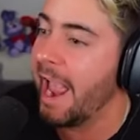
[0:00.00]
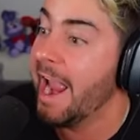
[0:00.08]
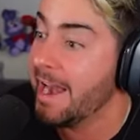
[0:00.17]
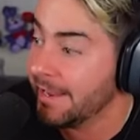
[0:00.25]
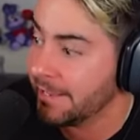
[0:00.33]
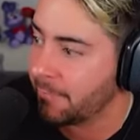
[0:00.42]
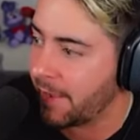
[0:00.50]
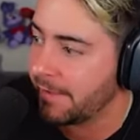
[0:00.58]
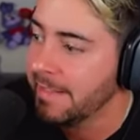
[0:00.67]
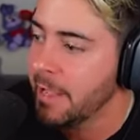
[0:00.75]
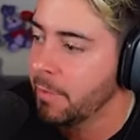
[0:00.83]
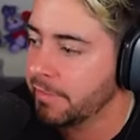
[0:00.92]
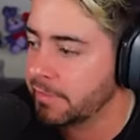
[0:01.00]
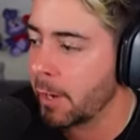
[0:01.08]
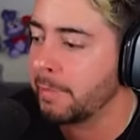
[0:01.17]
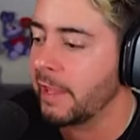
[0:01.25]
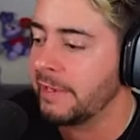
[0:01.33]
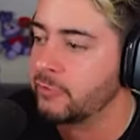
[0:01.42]
Anyway, there's a
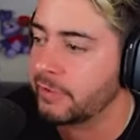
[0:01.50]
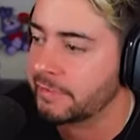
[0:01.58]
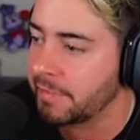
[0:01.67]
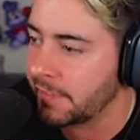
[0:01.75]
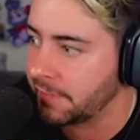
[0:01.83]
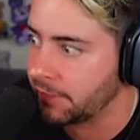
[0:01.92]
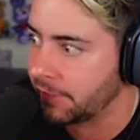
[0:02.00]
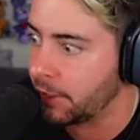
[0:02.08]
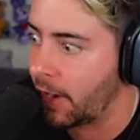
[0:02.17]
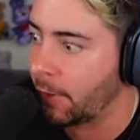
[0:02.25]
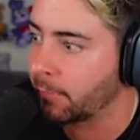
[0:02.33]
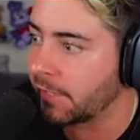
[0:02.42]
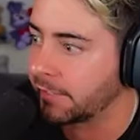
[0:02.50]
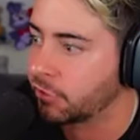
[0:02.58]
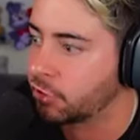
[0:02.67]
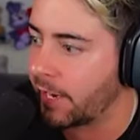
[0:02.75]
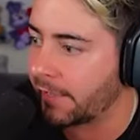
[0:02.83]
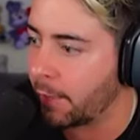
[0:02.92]
couple of interesting things in here I would like to
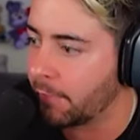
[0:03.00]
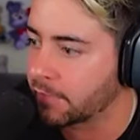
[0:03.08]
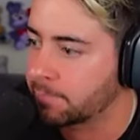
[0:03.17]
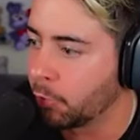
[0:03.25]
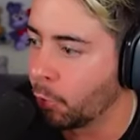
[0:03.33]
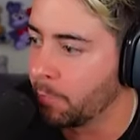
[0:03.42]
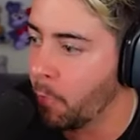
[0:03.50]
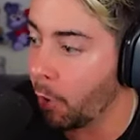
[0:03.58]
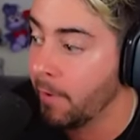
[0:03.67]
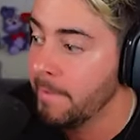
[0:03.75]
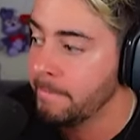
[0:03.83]
check out and explore more.